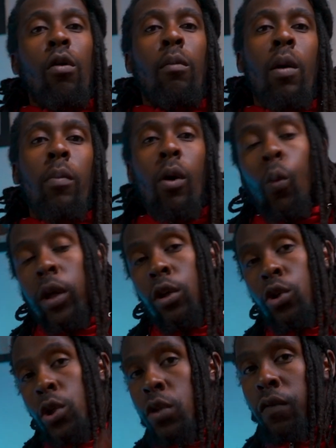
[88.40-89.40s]
Remember, when
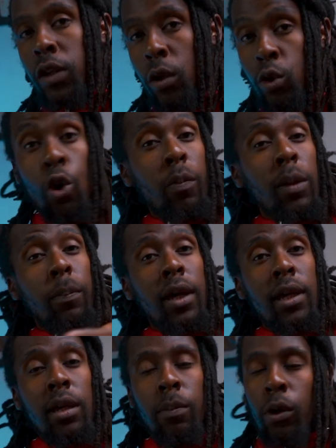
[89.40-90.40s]
you choose your videos, don't be
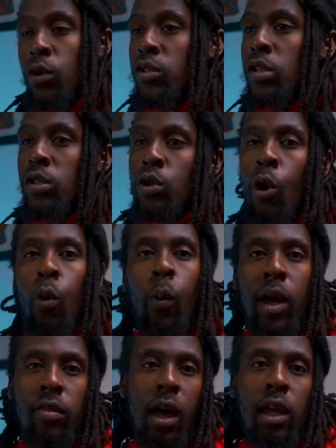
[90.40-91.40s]
picky because there's no
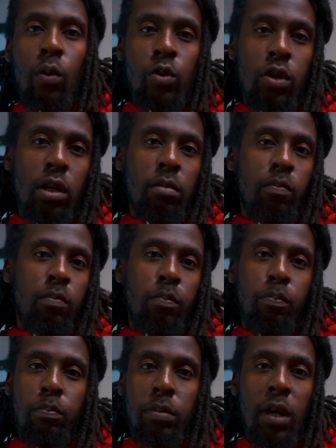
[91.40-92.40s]
way that anyone's gonna
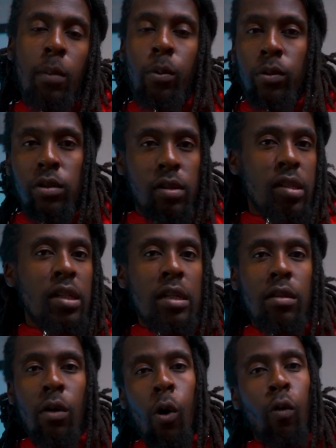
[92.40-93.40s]
be able to
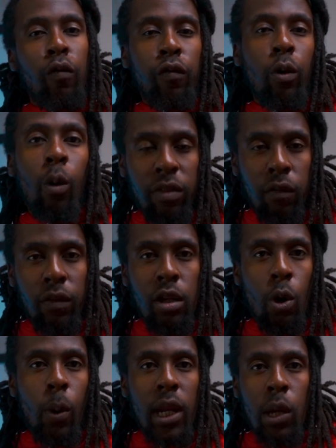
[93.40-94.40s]
see the whole flow of the
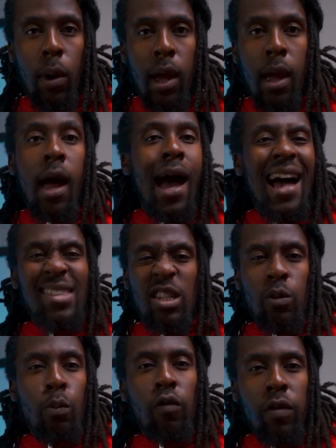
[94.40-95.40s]
video anyway as
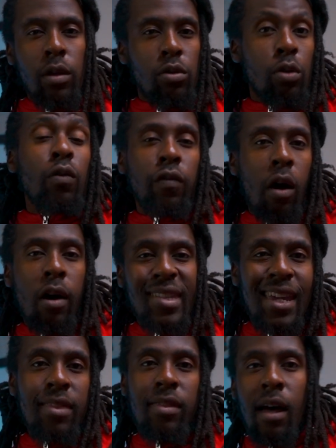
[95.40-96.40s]
it's moving too
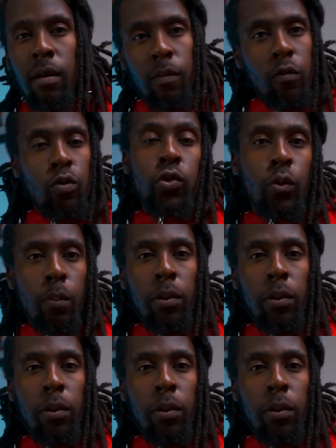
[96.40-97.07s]
fast in that zoom